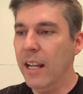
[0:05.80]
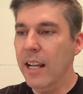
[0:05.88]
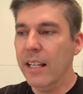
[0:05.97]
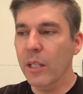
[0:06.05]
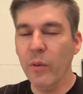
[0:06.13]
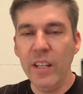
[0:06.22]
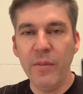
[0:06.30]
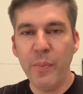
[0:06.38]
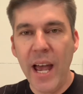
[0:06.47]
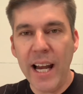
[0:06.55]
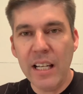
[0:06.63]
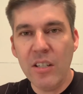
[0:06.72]
the relief
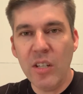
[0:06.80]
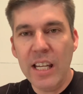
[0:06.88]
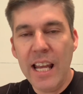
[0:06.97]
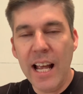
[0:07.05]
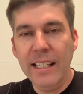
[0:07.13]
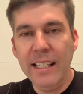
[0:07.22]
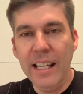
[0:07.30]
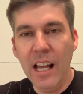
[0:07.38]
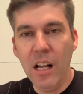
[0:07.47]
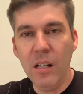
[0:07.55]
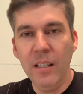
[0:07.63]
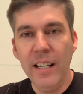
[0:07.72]
package,
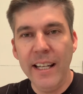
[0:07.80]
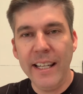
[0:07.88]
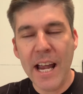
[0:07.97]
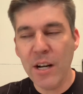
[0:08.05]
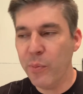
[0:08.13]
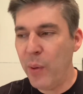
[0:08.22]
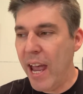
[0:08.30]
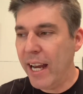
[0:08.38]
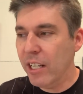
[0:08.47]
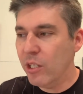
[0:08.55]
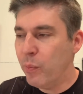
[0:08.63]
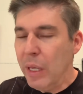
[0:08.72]
EIDL, CARES
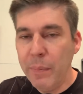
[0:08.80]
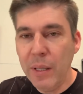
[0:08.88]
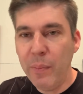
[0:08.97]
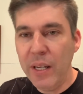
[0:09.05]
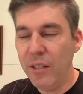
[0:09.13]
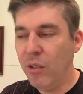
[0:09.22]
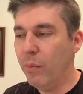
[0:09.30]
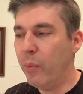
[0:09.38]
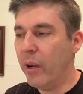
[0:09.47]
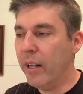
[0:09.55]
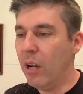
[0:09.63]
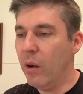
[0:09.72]
package, PPP
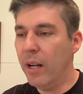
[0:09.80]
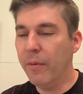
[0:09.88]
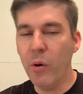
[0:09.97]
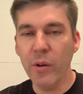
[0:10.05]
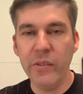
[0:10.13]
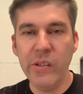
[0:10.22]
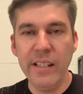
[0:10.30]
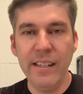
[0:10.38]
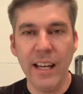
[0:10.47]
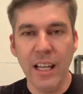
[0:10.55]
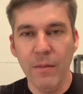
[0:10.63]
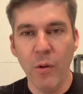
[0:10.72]
2.0, and of course, the
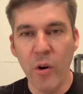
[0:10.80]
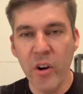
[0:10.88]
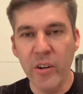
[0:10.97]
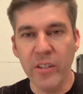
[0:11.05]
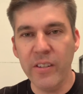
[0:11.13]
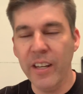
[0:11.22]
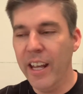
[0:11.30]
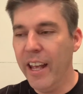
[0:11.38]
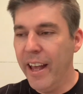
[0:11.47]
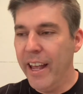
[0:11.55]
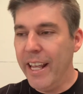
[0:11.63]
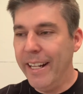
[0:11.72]
executive orders.
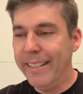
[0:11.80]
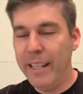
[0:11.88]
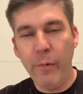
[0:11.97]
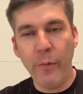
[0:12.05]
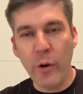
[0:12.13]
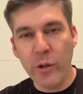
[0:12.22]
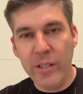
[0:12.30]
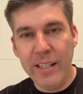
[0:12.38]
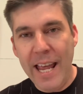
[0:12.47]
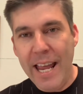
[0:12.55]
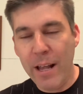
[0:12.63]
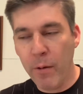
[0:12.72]
It is the first
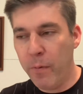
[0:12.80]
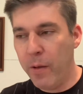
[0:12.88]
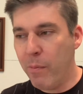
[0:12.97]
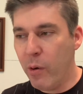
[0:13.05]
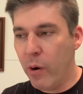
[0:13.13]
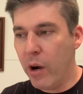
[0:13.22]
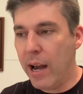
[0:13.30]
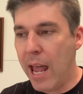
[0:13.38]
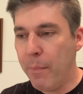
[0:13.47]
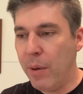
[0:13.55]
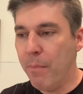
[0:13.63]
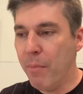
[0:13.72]
day of February.
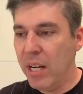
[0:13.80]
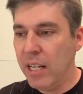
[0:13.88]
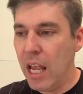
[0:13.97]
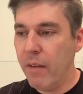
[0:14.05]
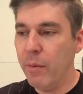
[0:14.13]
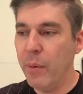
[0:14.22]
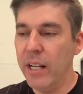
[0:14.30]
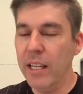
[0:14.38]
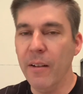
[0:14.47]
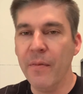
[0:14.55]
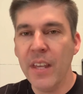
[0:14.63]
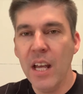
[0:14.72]
Happy Monday,
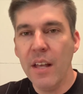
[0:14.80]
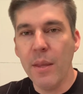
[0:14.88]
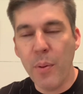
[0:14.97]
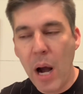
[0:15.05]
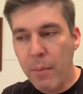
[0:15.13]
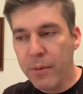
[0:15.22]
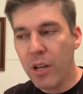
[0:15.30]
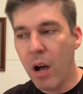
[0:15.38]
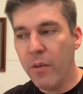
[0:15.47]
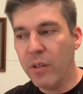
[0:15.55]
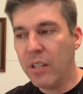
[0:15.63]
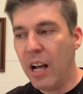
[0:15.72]
everybody. The Problem
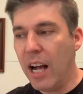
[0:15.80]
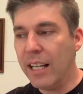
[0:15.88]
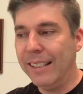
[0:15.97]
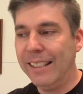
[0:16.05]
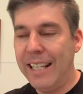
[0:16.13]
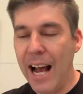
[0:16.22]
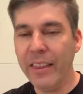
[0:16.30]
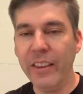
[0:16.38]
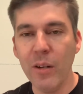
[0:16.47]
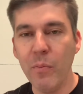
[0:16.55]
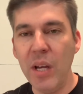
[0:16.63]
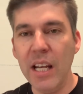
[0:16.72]
Solvers Caucus got
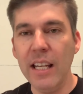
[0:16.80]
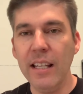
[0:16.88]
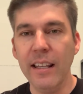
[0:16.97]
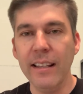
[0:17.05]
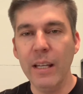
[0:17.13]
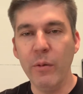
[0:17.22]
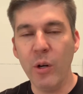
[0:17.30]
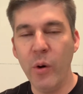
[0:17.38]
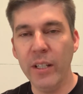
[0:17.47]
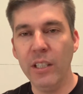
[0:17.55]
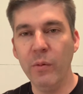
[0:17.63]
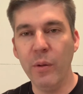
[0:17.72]
their meeting that they
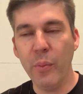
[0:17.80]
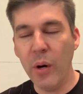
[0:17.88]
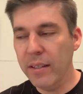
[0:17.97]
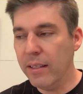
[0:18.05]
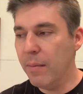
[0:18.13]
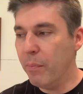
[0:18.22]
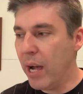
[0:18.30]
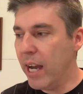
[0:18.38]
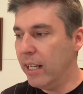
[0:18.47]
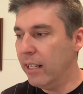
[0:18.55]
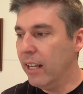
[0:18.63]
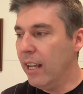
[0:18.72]
requested with President
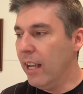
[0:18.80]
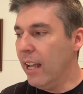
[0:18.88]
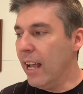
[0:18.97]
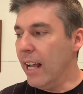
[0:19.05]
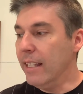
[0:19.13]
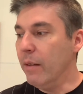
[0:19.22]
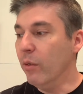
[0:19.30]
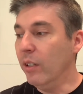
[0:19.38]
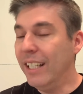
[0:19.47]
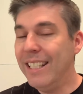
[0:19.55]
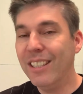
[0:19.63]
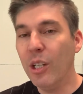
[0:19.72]
Biden, and they
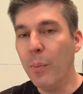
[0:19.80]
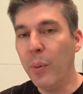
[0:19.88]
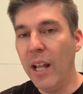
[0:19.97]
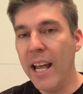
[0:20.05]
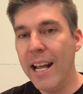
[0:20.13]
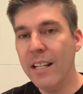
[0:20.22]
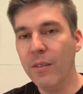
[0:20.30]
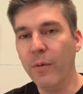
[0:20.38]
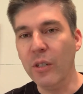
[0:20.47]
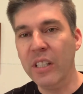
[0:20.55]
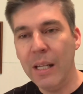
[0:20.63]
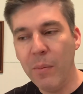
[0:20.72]
released their plans
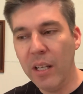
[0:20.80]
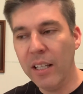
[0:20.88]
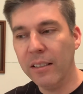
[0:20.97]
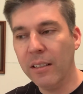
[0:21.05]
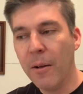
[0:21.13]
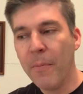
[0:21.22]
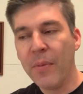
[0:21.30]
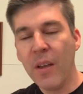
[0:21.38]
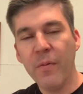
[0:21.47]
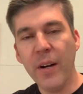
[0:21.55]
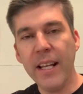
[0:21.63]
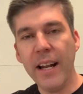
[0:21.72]
for stimulus.
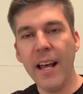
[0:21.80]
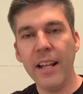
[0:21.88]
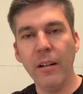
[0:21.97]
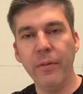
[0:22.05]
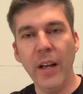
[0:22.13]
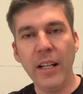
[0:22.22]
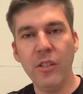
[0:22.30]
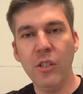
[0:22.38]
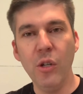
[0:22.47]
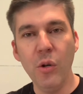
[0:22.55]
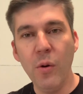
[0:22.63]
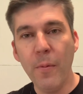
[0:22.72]
Find out how that affects
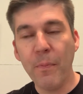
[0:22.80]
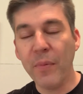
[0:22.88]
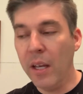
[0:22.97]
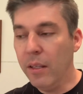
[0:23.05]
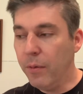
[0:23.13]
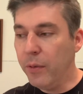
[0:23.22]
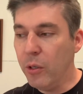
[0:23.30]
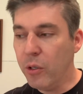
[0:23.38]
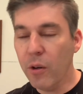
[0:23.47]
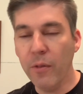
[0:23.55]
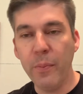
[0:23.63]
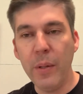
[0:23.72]
you and the
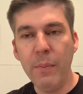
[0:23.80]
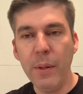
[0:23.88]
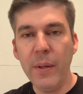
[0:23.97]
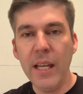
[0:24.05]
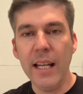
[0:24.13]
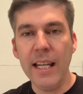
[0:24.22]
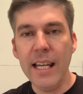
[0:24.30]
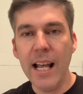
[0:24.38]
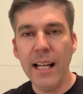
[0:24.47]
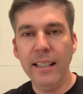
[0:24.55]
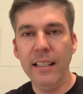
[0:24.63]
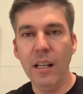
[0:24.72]
future of PPP and
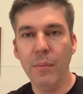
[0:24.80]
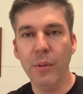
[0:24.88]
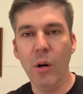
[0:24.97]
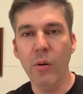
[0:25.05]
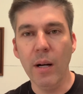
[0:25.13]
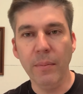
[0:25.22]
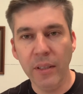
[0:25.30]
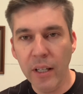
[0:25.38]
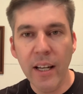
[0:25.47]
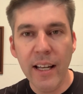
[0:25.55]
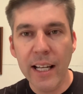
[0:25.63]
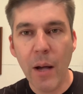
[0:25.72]
EIDL programs.
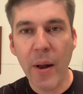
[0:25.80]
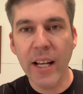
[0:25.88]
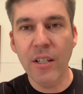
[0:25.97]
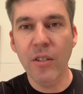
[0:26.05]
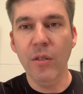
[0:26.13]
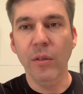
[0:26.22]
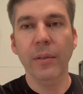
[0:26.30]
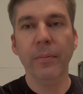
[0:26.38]
Come on and get your news.